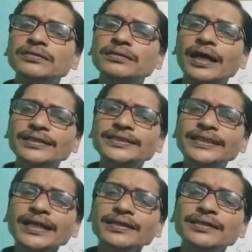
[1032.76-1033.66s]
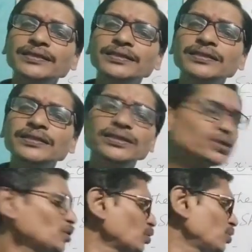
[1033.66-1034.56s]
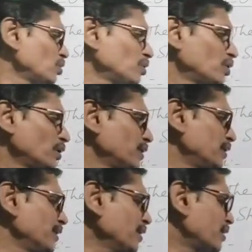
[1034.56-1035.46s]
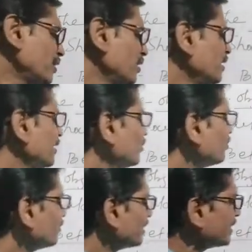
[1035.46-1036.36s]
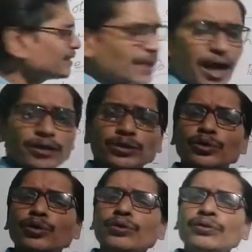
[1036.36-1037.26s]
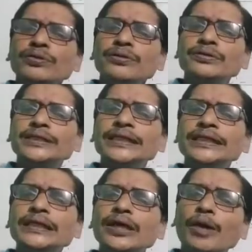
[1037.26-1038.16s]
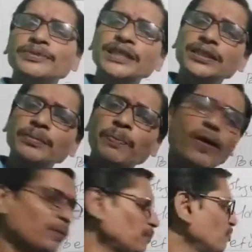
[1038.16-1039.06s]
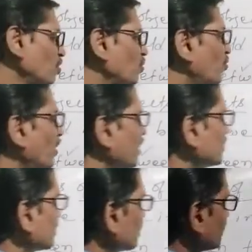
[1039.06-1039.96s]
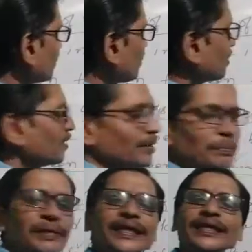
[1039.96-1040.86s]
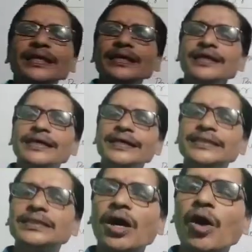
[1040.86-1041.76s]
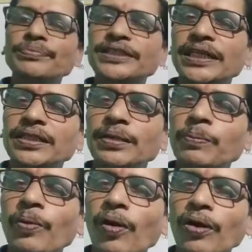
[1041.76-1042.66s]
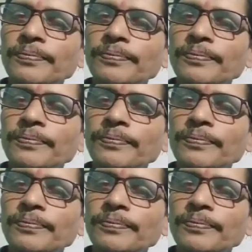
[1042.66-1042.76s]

Understand? So here you is also the objective form, whereas me is objective form.